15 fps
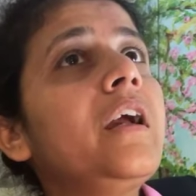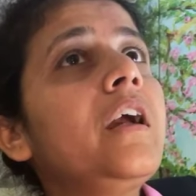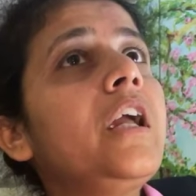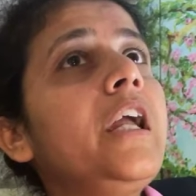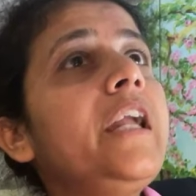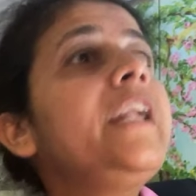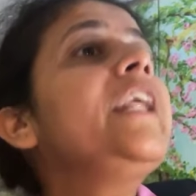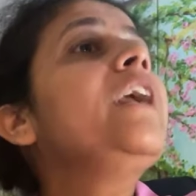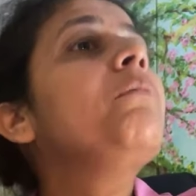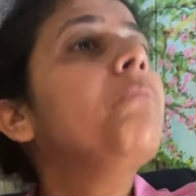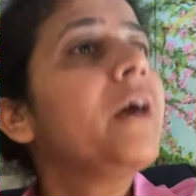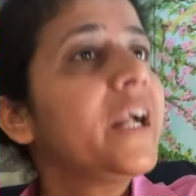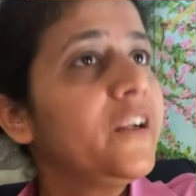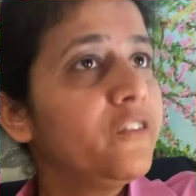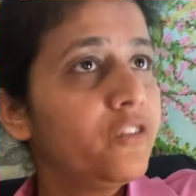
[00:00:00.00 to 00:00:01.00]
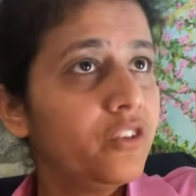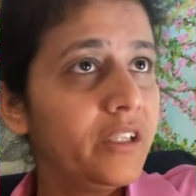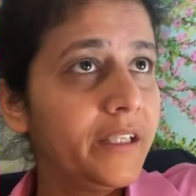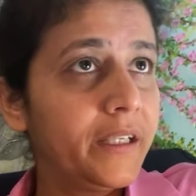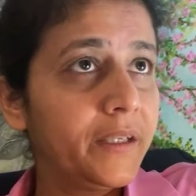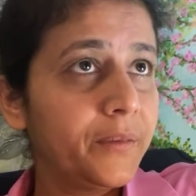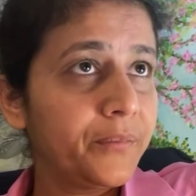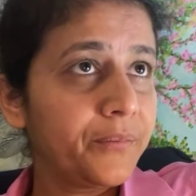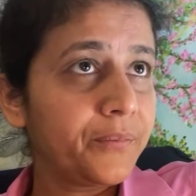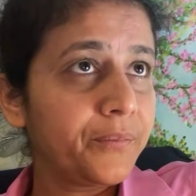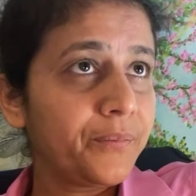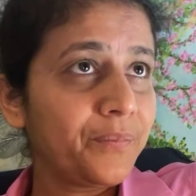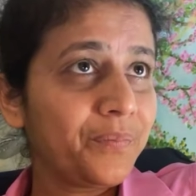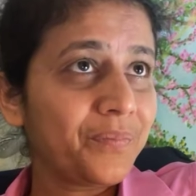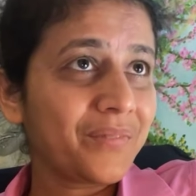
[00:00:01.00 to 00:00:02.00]
eating mindfully,
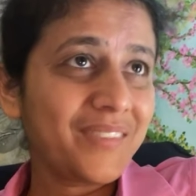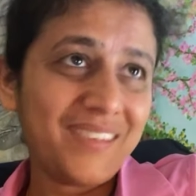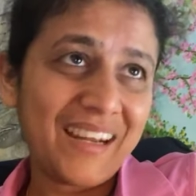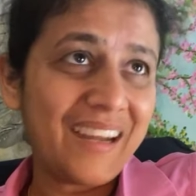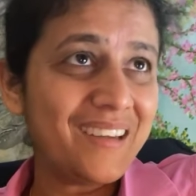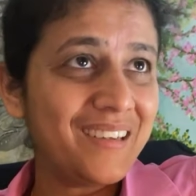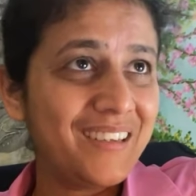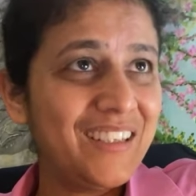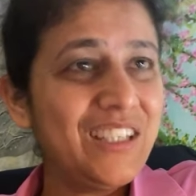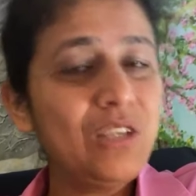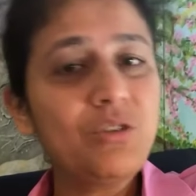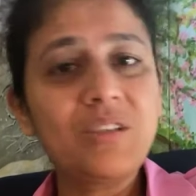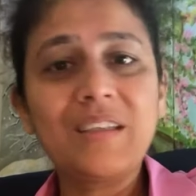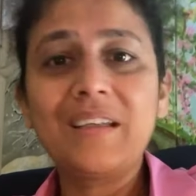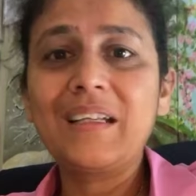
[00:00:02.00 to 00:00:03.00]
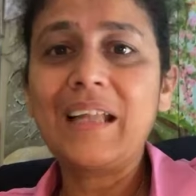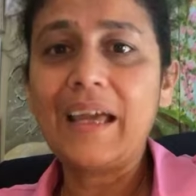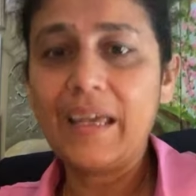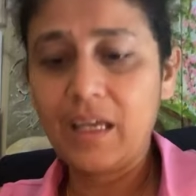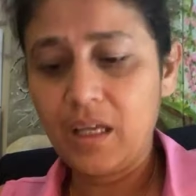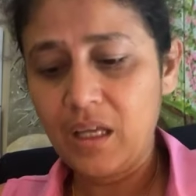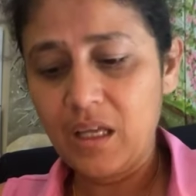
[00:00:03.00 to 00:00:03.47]
right? You said like,